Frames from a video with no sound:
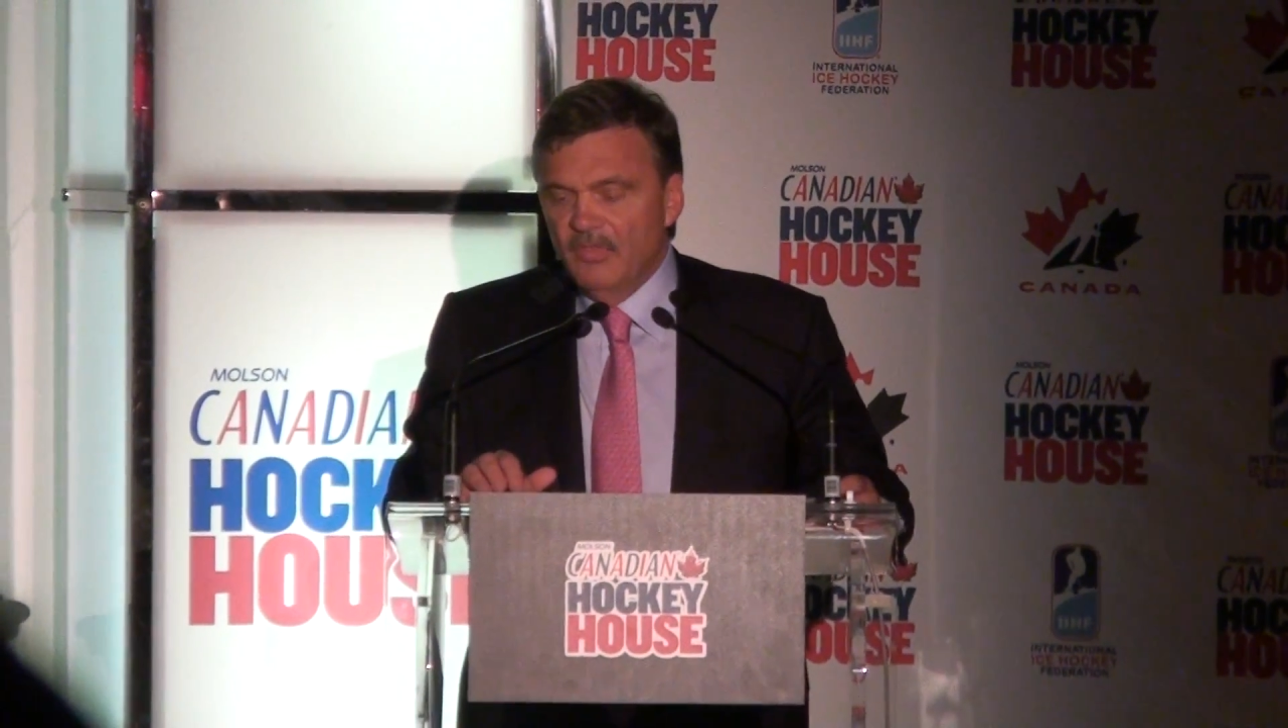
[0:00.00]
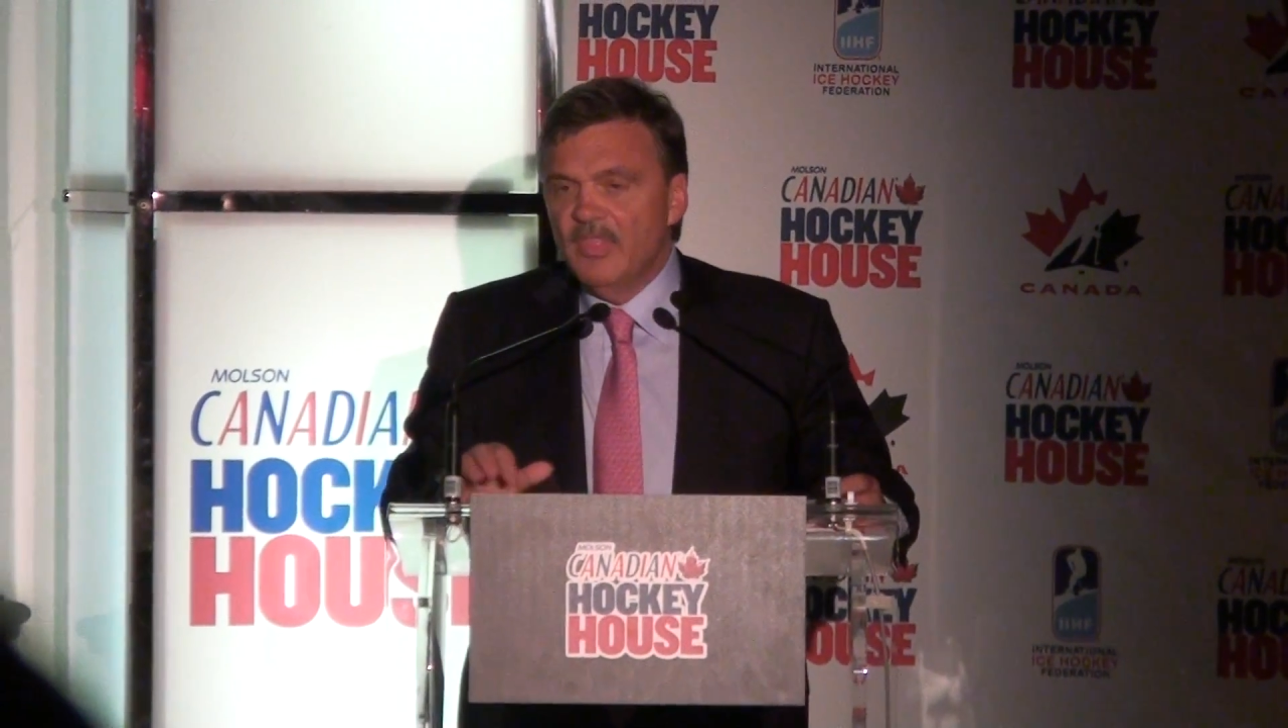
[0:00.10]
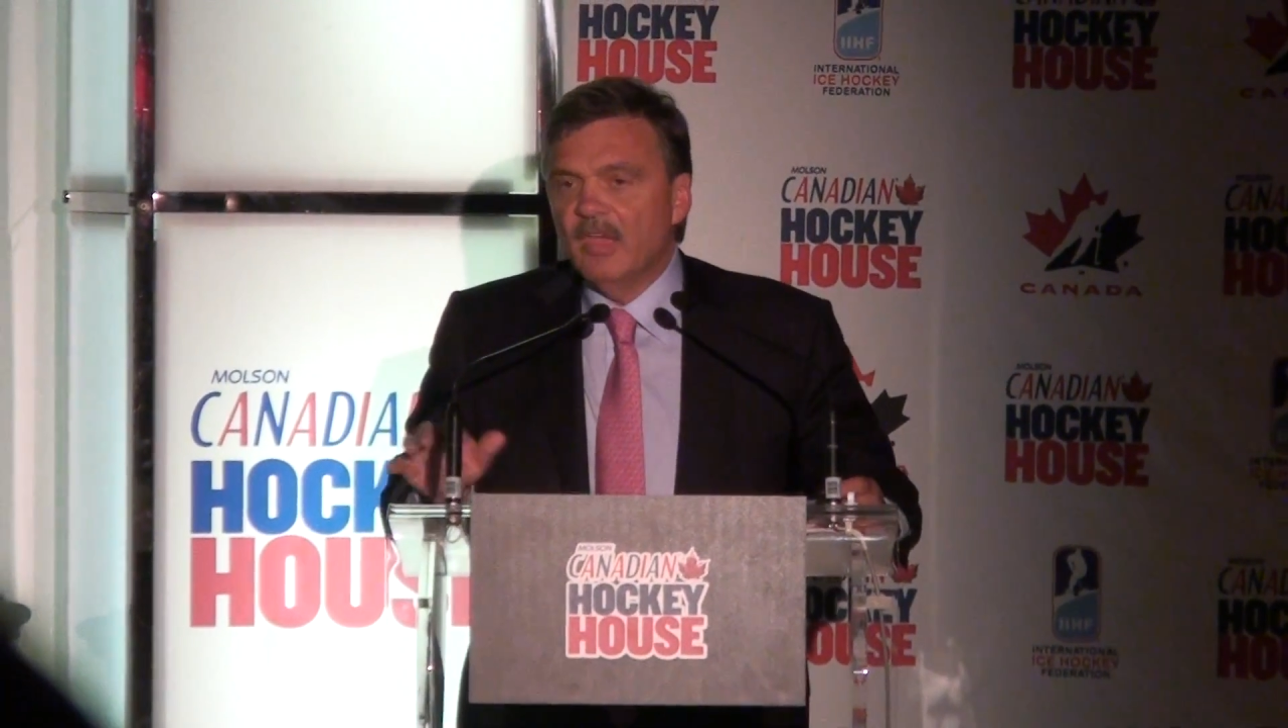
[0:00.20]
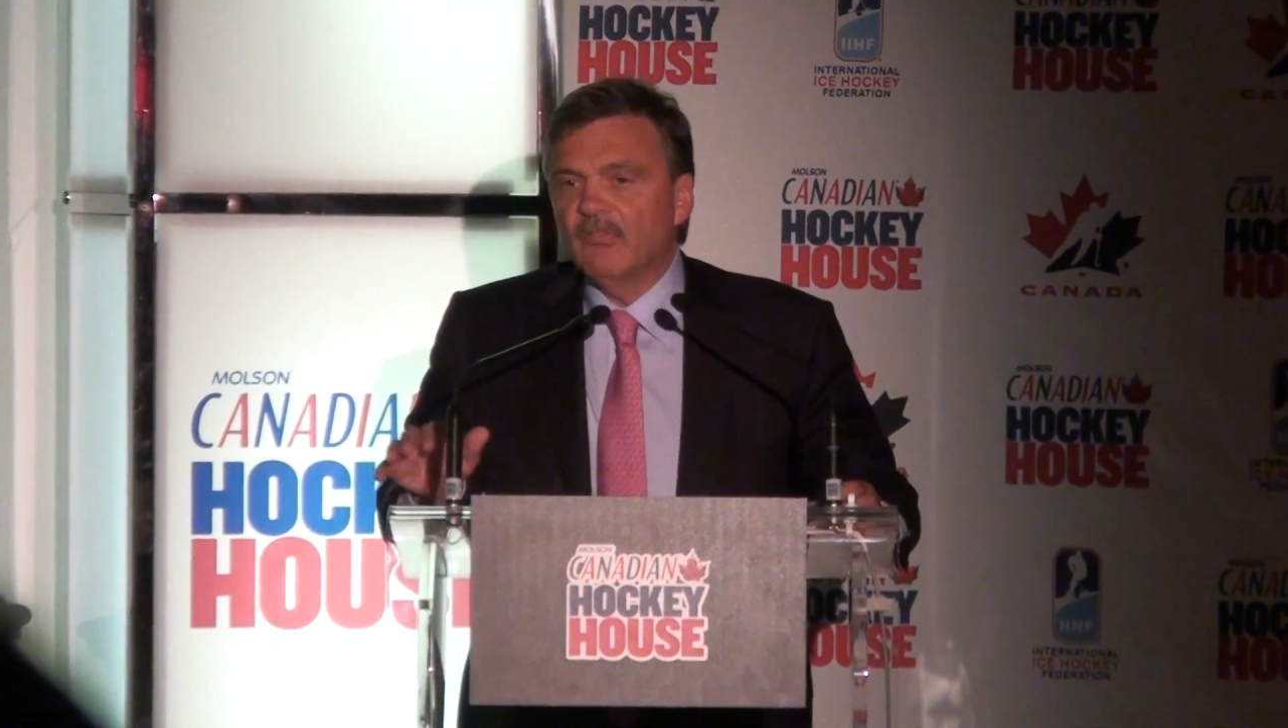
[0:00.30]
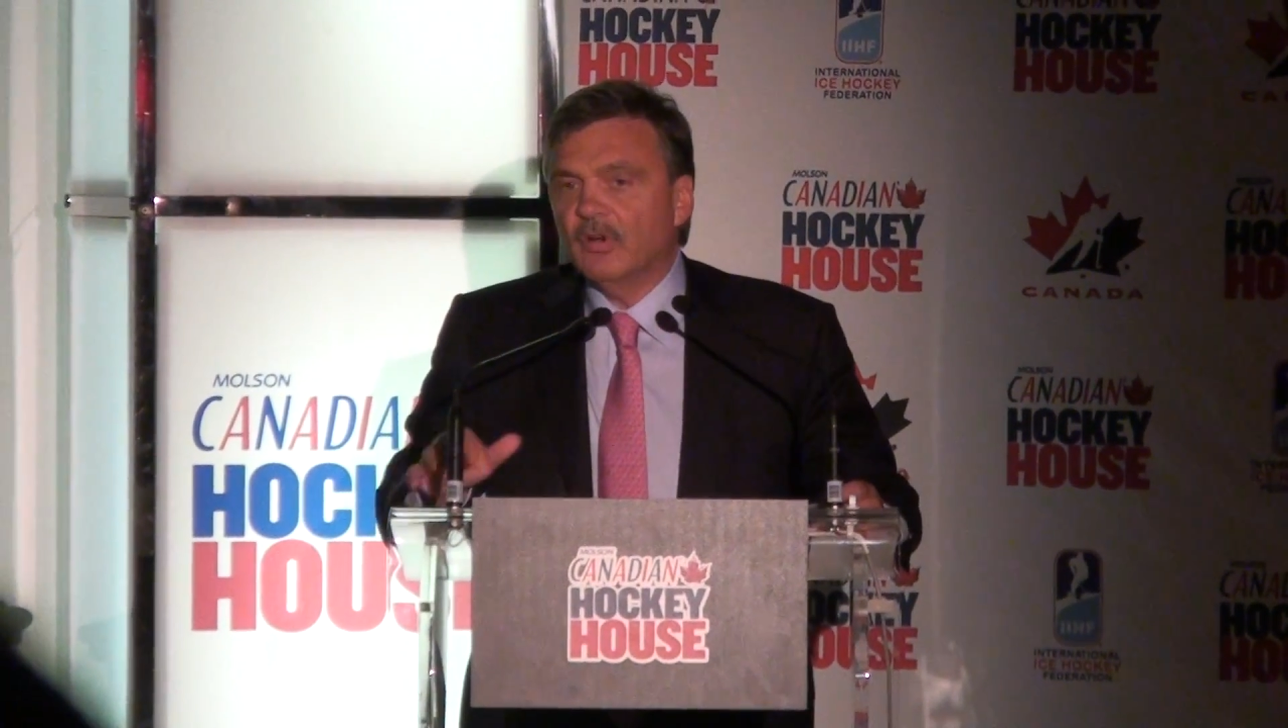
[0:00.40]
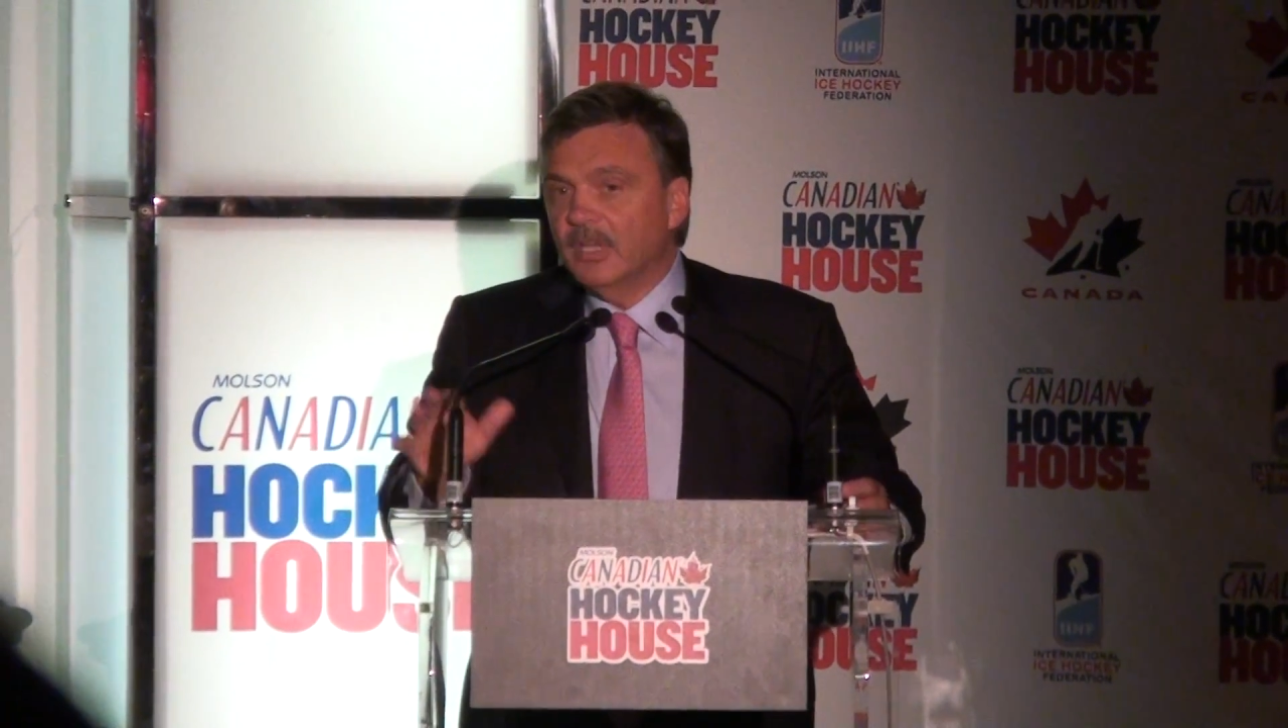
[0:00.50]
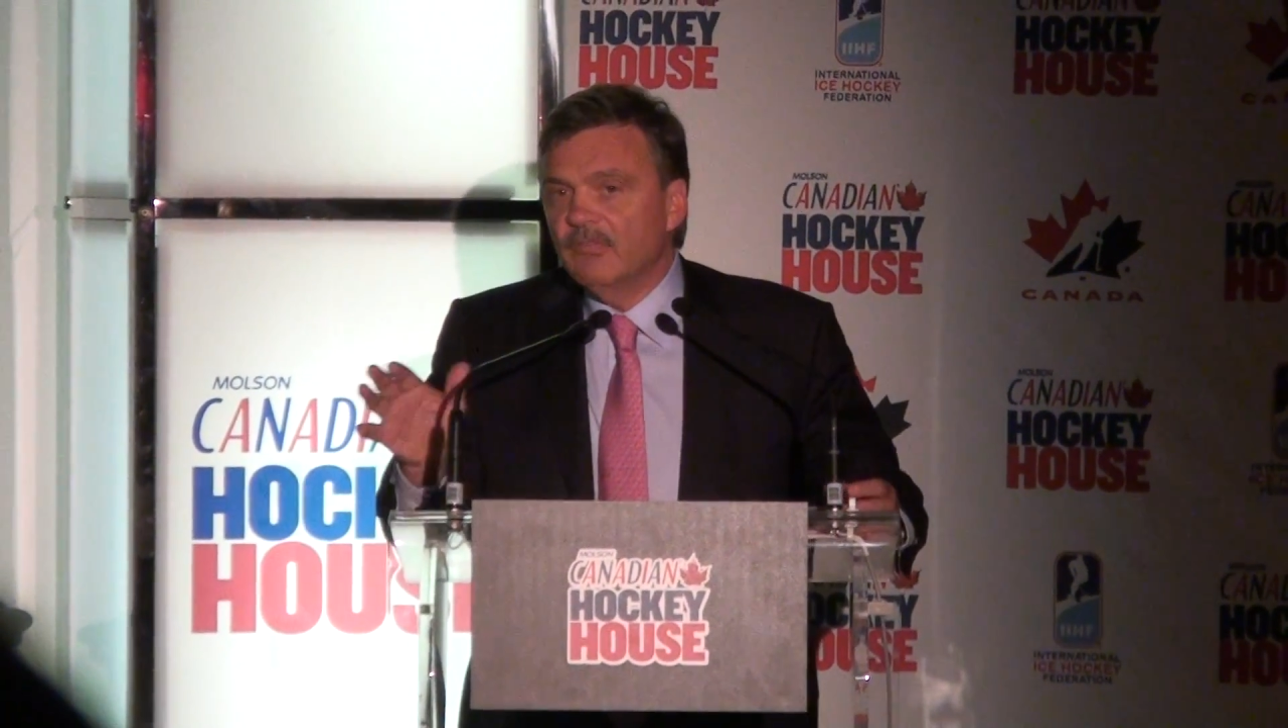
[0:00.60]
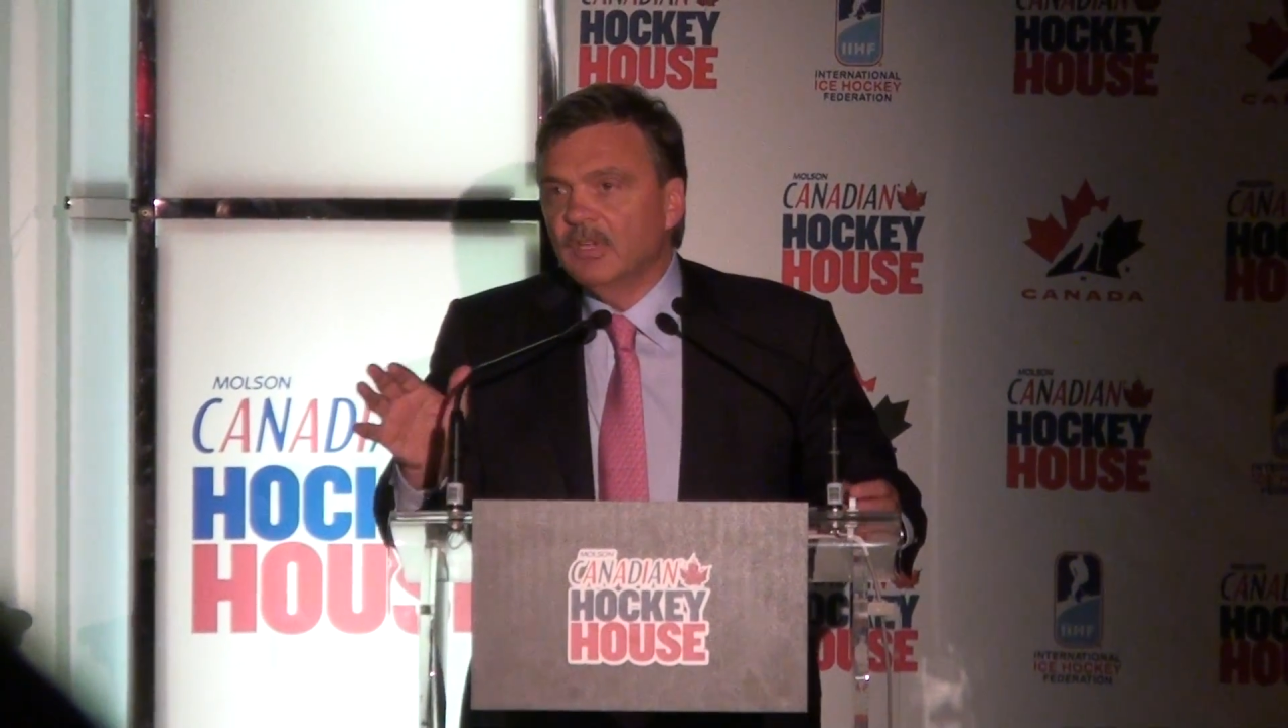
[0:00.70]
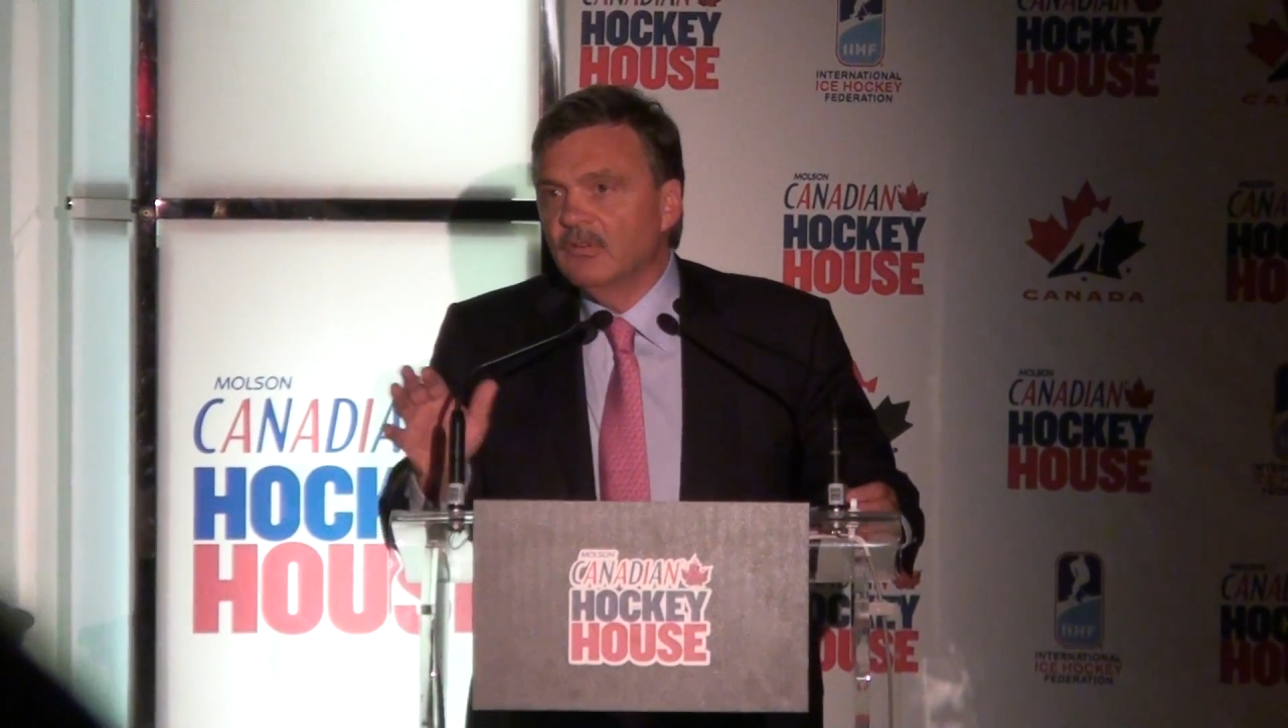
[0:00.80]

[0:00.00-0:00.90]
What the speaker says: never, even